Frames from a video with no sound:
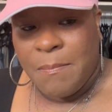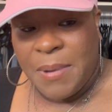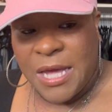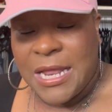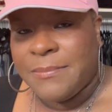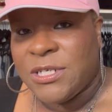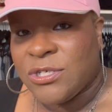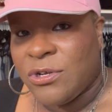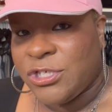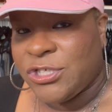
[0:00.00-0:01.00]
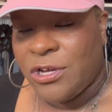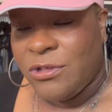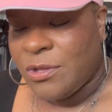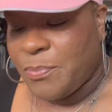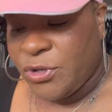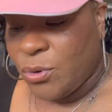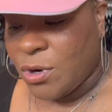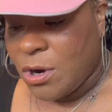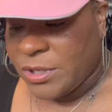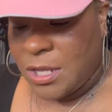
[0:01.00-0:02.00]
but I'm just going to show you
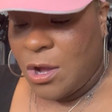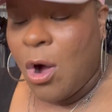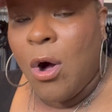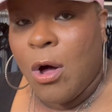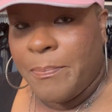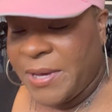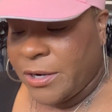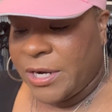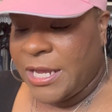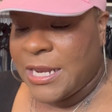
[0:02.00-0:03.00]
the haul period,